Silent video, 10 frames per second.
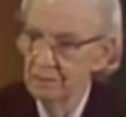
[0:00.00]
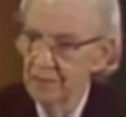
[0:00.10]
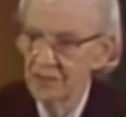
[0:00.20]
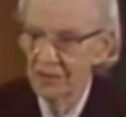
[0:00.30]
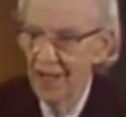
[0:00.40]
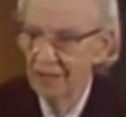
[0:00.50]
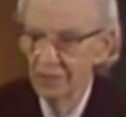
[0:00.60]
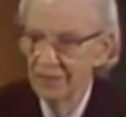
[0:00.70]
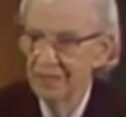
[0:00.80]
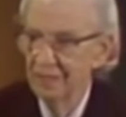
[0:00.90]
That's not
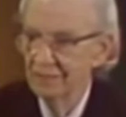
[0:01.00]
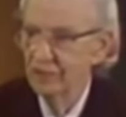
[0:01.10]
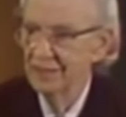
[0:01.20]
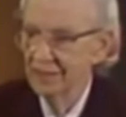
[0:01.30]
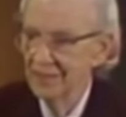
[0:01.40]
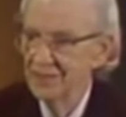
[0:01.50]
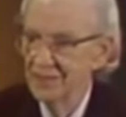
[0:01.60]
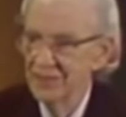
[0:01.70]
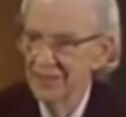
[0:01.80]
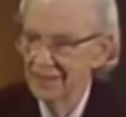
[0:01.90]
only not very nice,
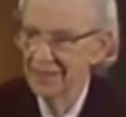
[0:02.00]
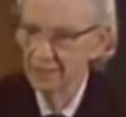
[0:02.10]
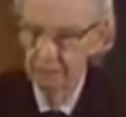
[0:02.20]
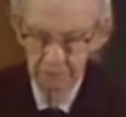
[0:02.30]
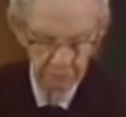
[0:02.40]
it's illegal.